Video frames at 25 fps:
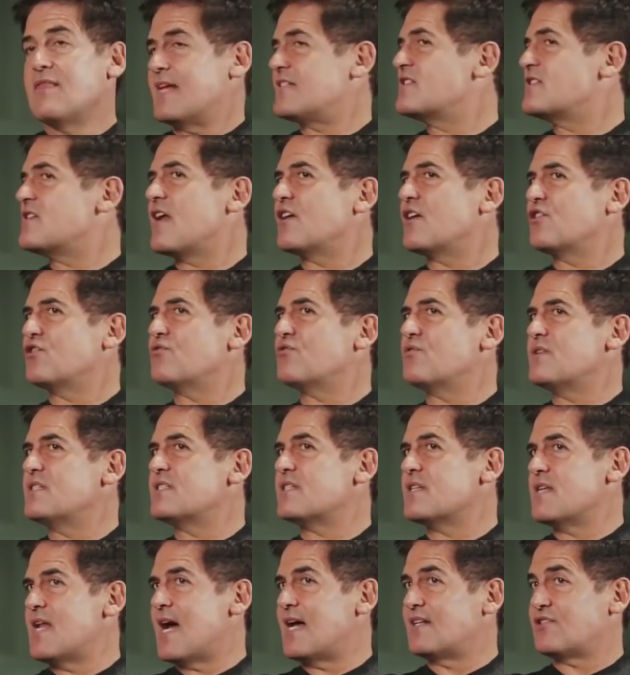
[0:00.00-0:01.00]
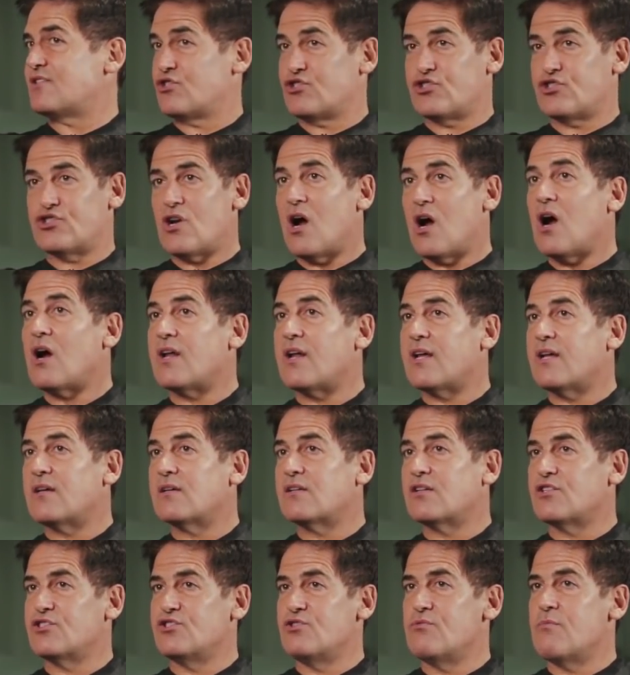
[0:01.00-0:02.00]
That's not a good reason not to start it,
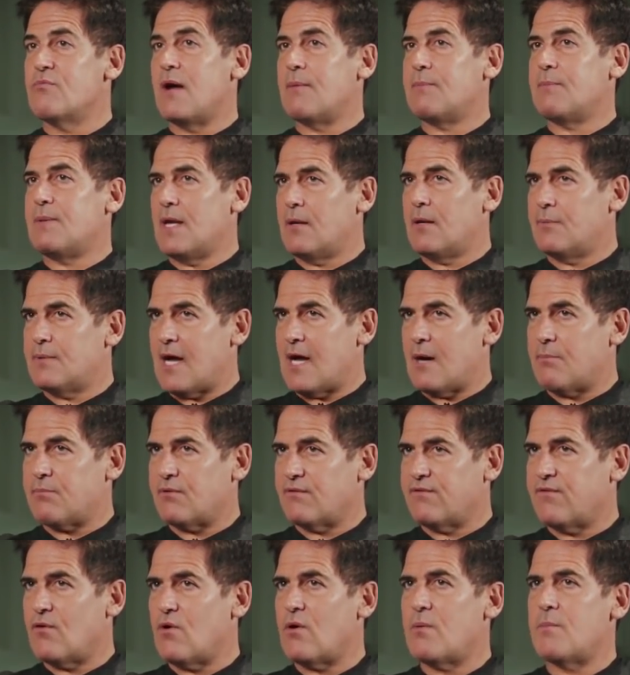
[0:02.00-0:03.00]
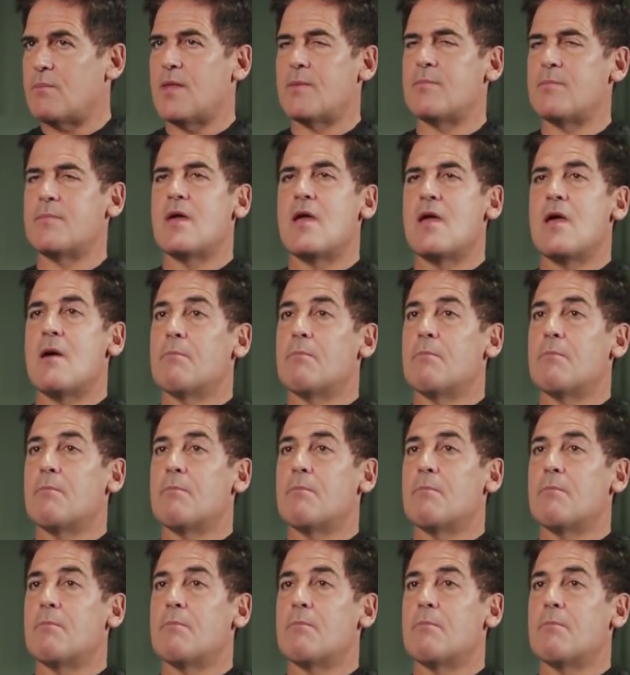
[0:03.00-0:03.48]
because you might be able to outperform them,